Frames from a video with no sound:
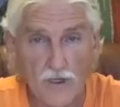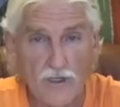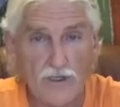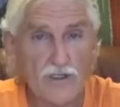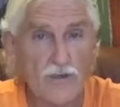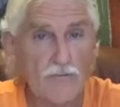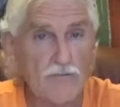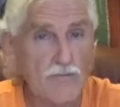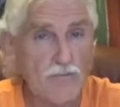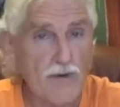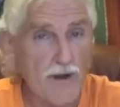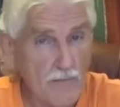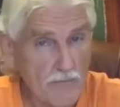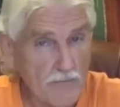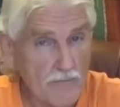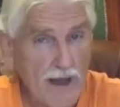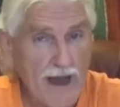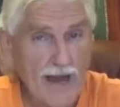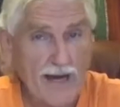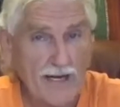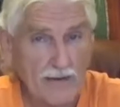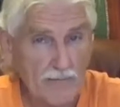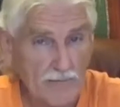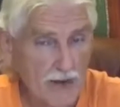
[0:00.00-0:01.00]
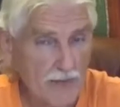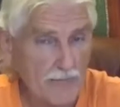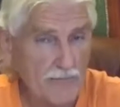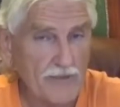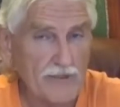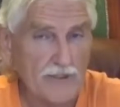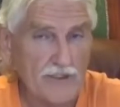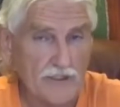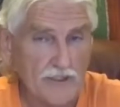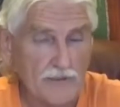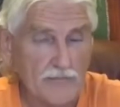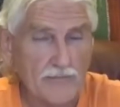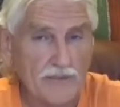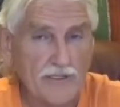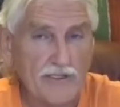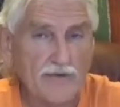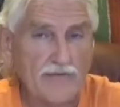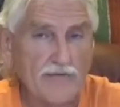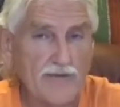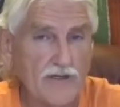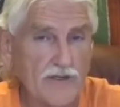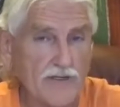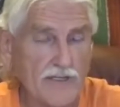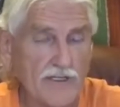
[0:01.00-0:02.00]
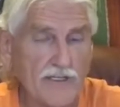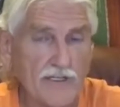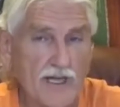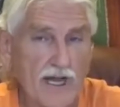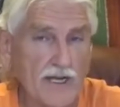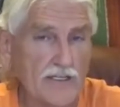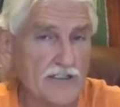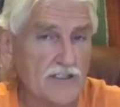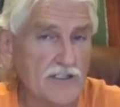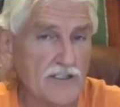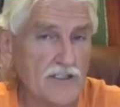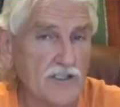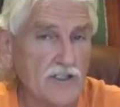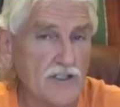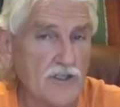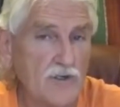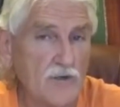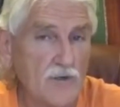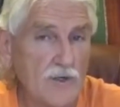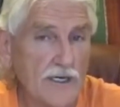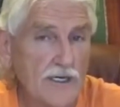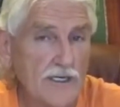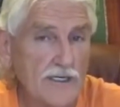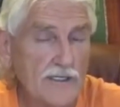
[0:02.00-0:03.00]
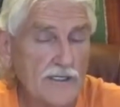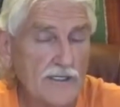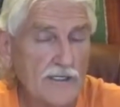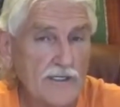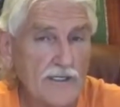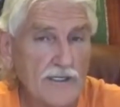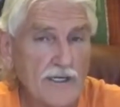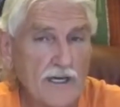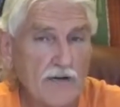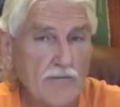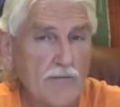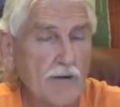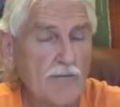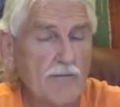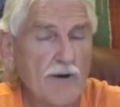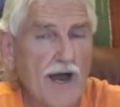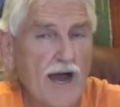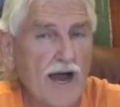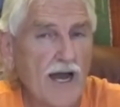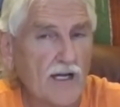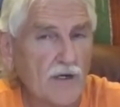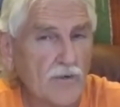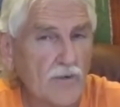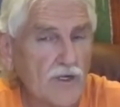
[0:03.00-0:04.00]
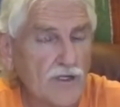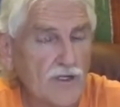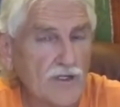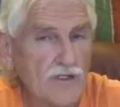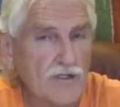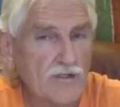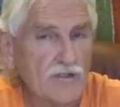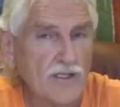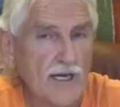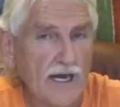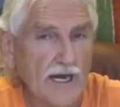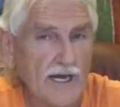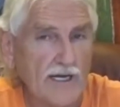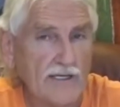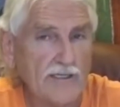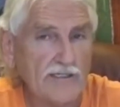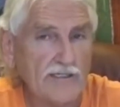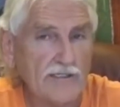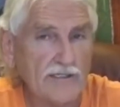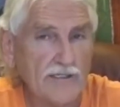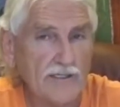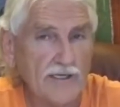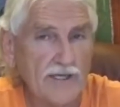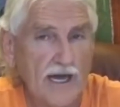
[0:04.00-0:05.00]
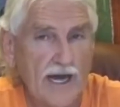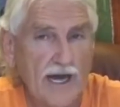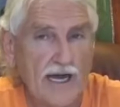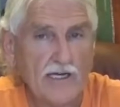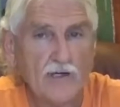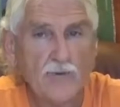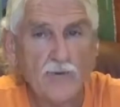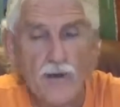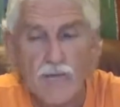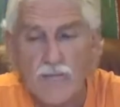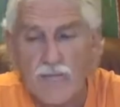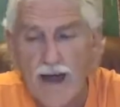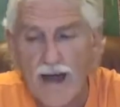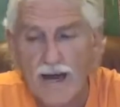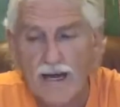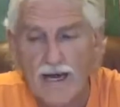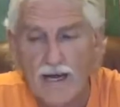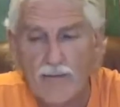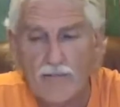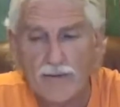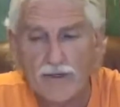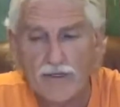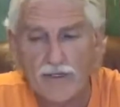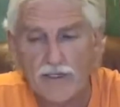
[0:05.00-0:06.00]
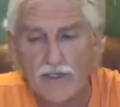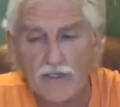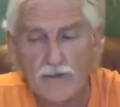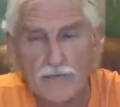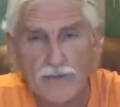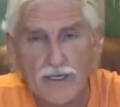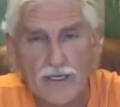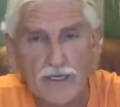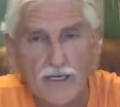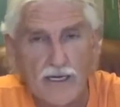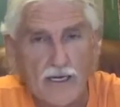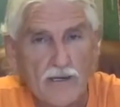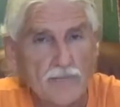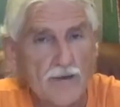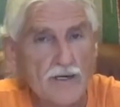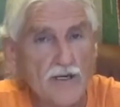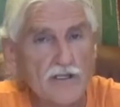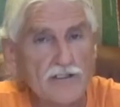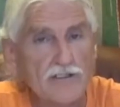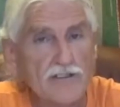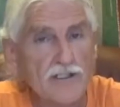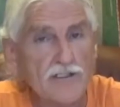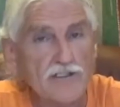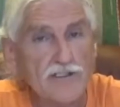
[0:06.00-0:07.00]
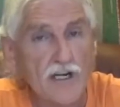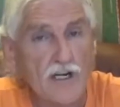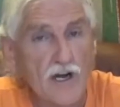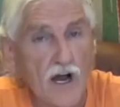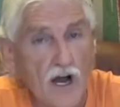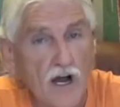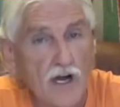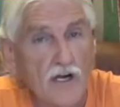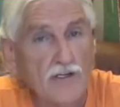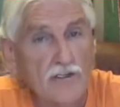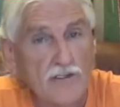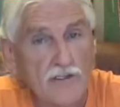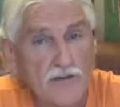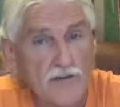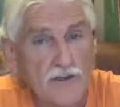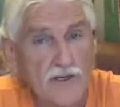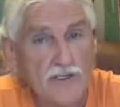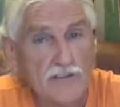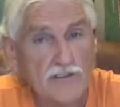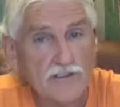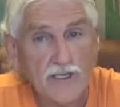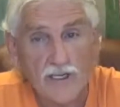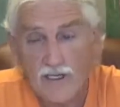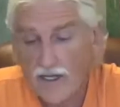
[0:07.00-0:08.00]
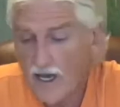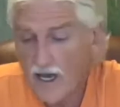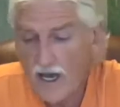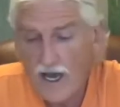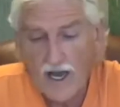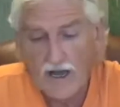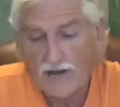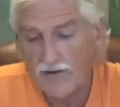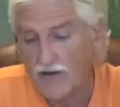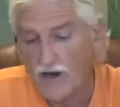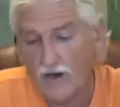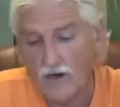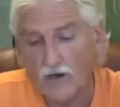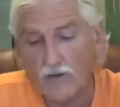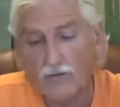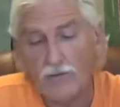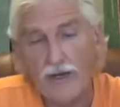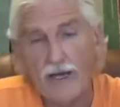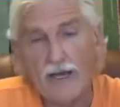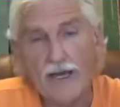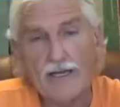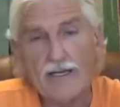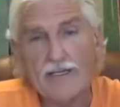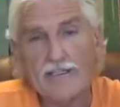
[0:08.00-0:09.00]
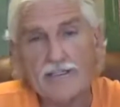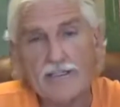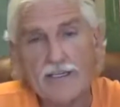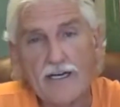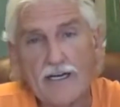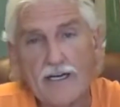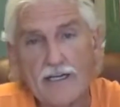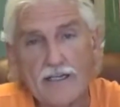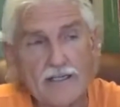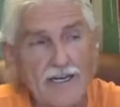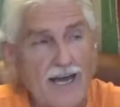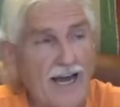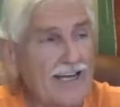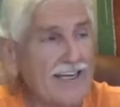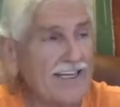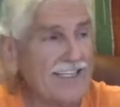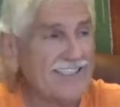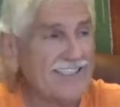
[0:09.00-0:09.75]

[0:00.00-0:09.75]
when to back them up a little bit if they're detoxing too quick. And remember, how do we do that? How do we back up a little bit? Because there's an art to this. And the only way I can tell you